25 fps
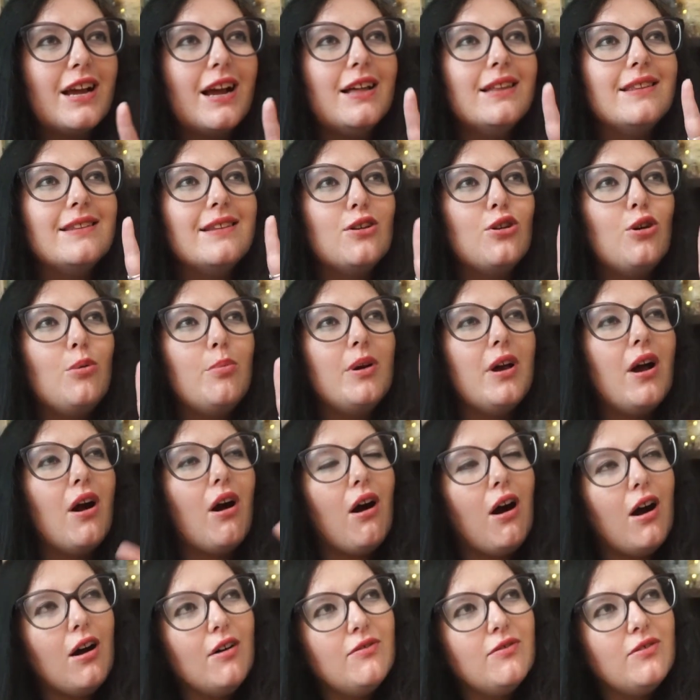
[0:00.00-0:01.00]
a little bit
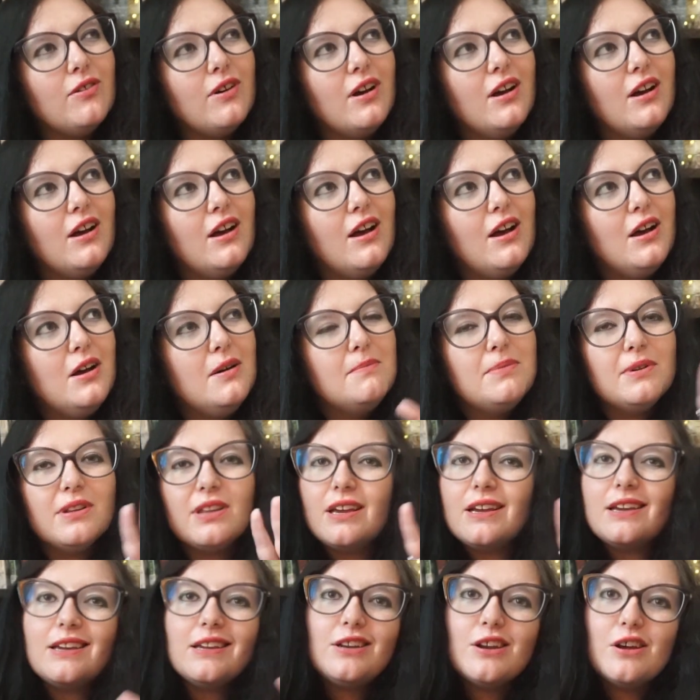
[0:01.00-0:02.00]
off. But
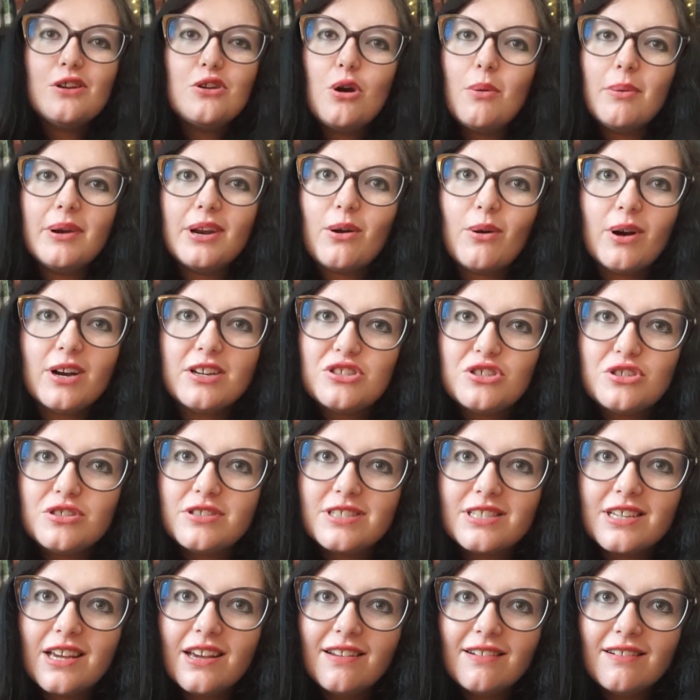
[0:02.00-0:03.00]
nobody
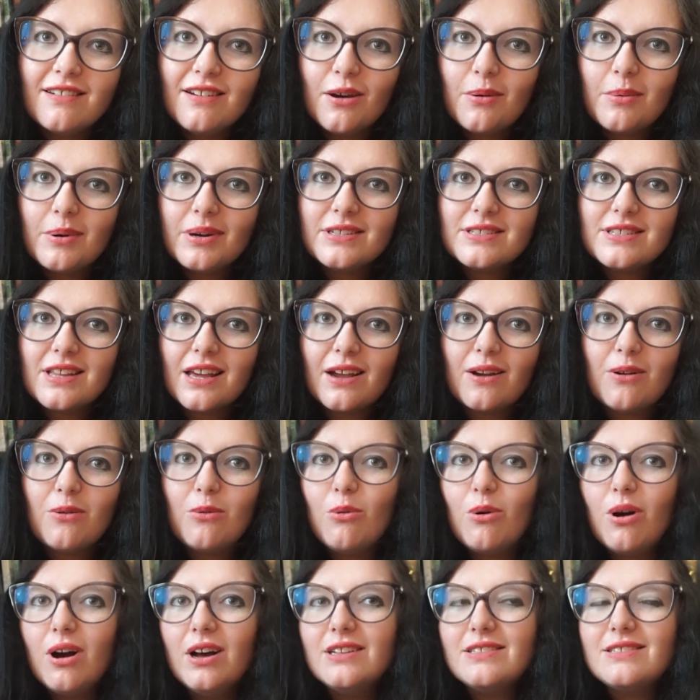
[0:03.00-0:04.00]
questions it. Nobody's like,
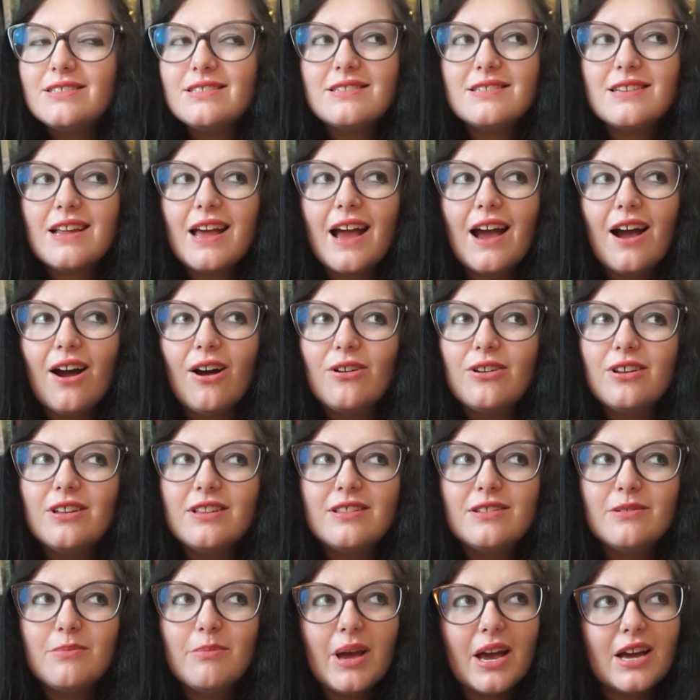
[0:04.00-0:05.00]
how
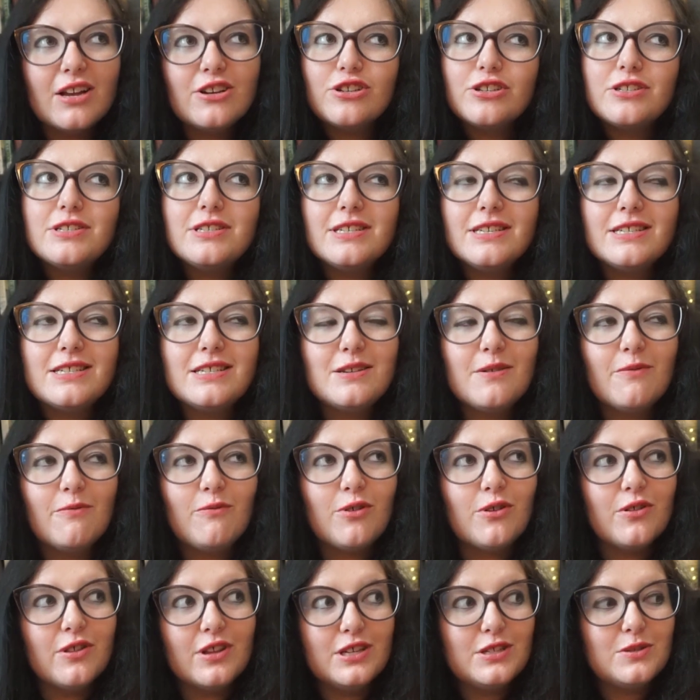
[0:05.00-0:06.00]
did the magic system
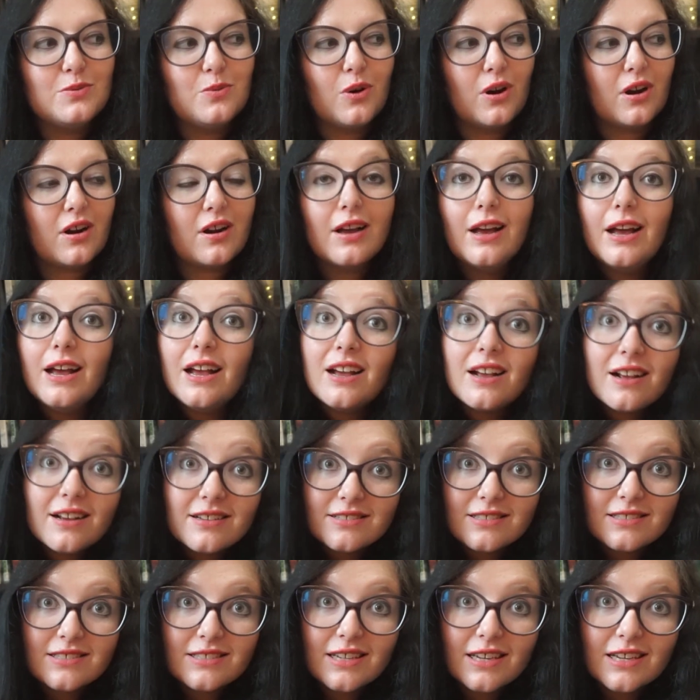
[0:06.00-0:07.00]
for this work? Because
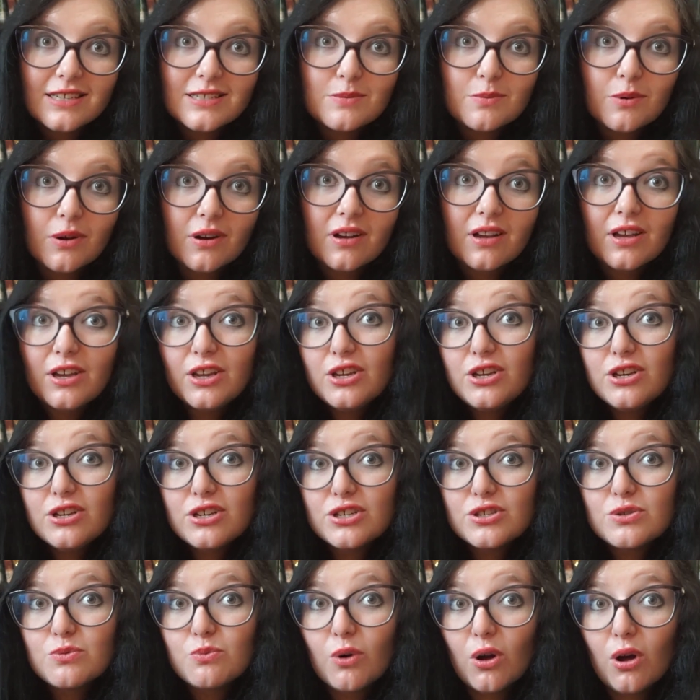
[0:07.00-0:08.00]
it's a kid's book. You
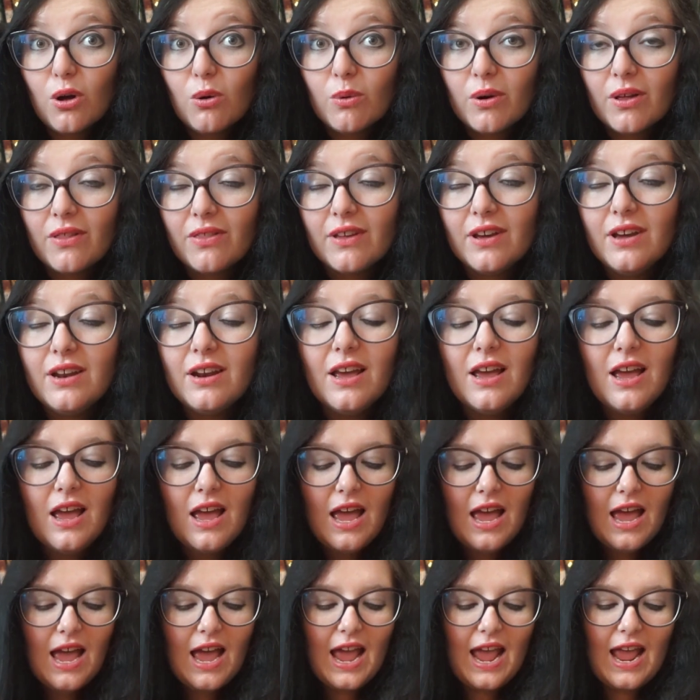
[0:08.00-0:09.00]
just roll with it.
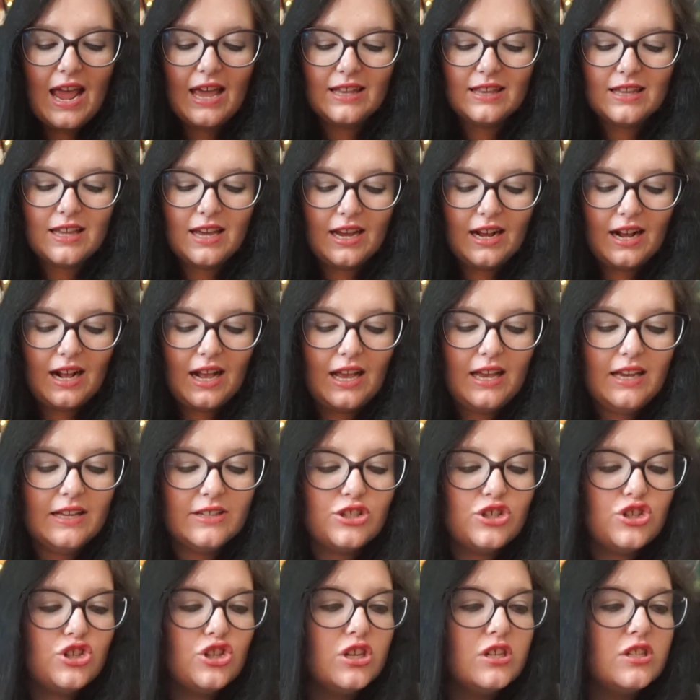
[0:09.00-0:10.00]
And
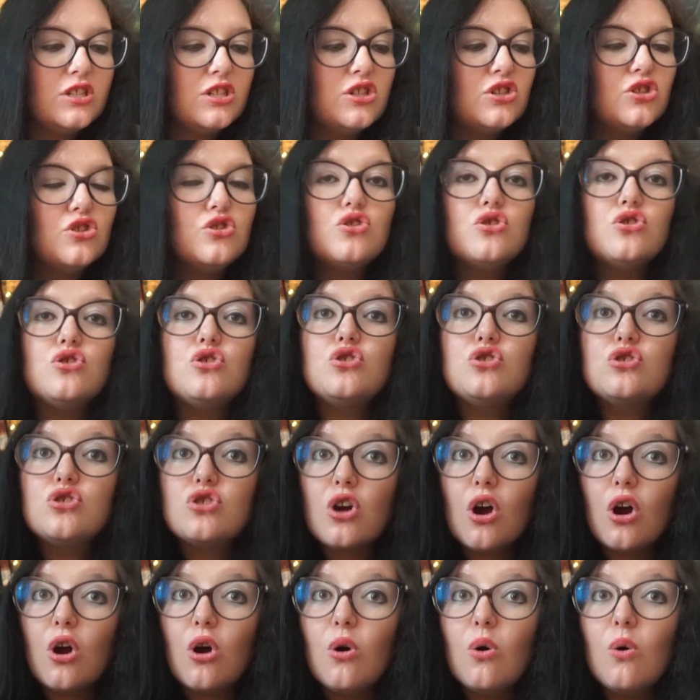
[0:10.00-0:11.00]
it's just
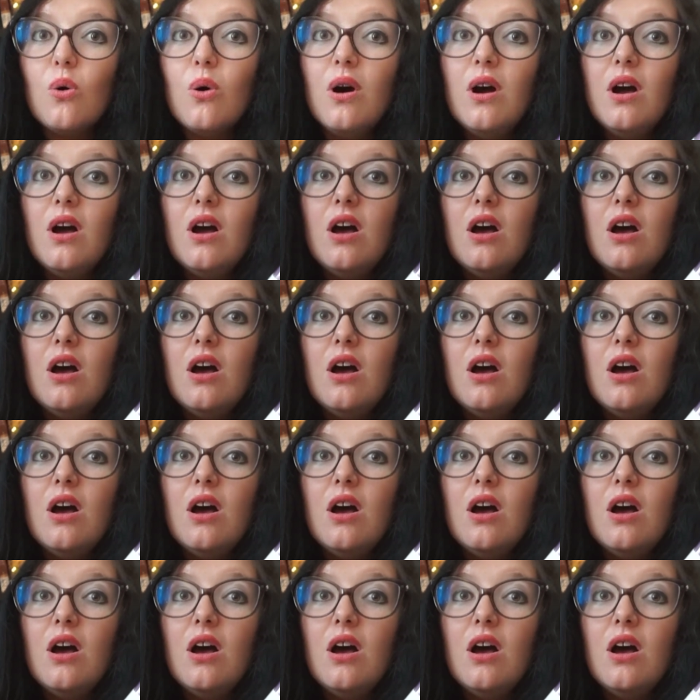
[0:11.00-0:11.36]
so